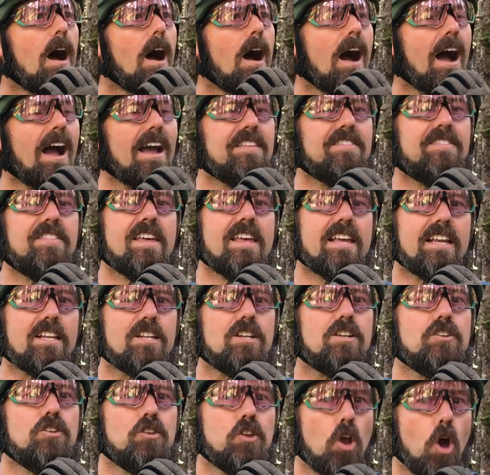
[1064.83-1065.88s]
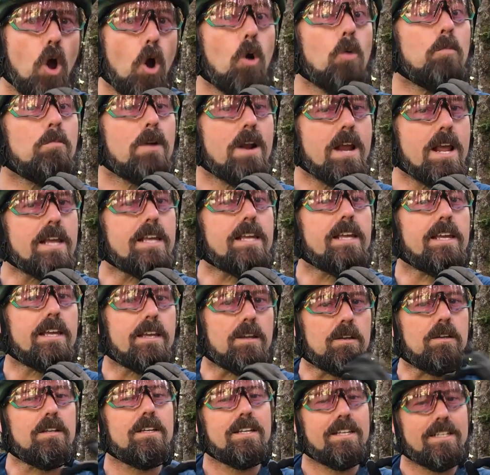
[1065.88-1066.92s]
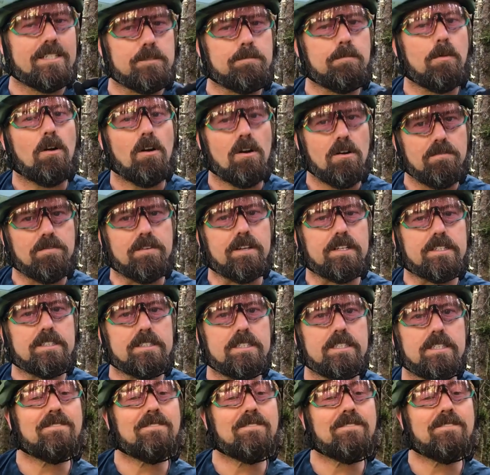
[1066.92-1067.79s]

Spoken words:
I think no braking is perfect.